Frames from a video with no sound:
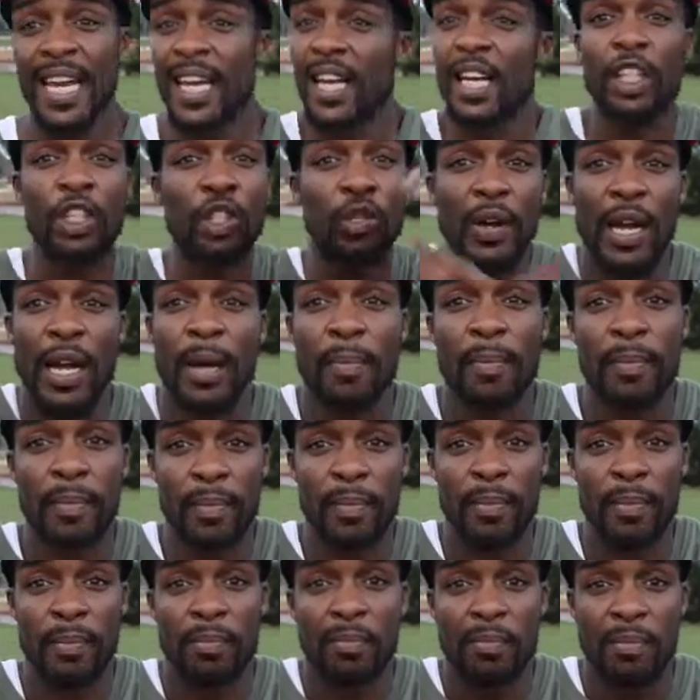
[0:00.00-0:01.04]
in a trap.
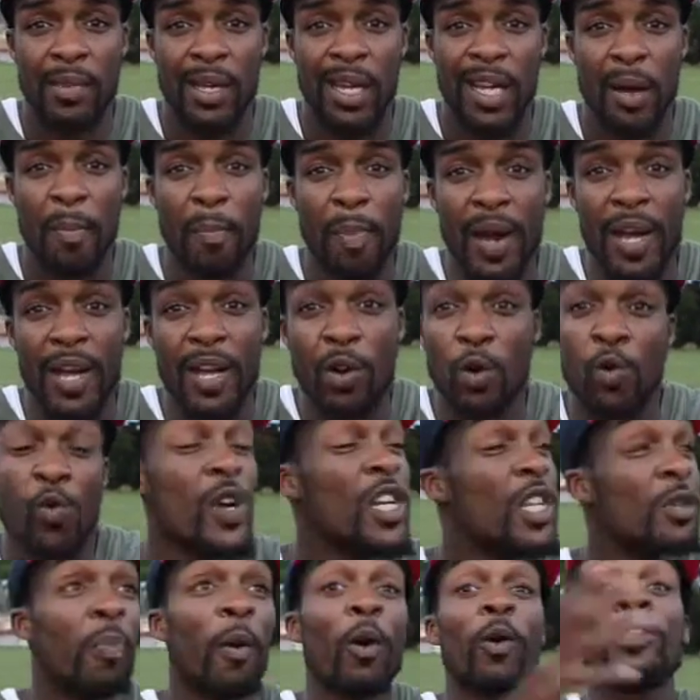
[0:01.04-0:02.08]
But
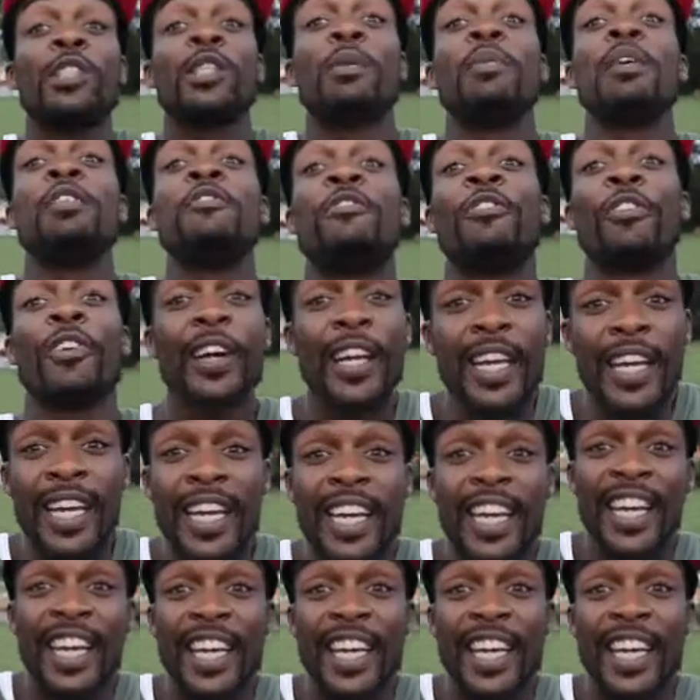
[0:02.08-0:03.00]
we're supposed to be free,